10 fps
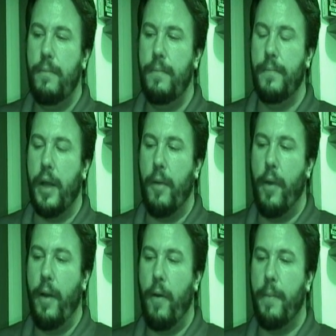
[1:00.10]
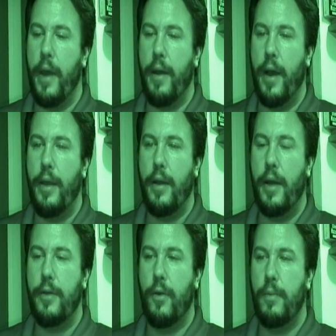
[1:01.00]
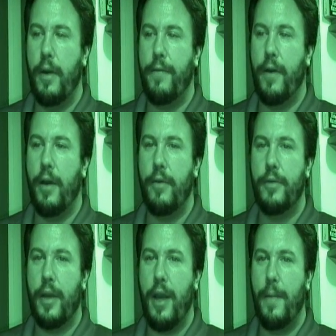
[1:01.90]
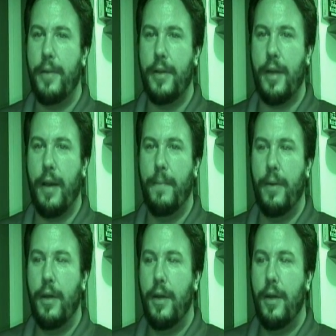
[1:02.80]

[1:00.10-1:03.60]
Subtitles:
And I went home that night and I told my father, who was a cop at the time,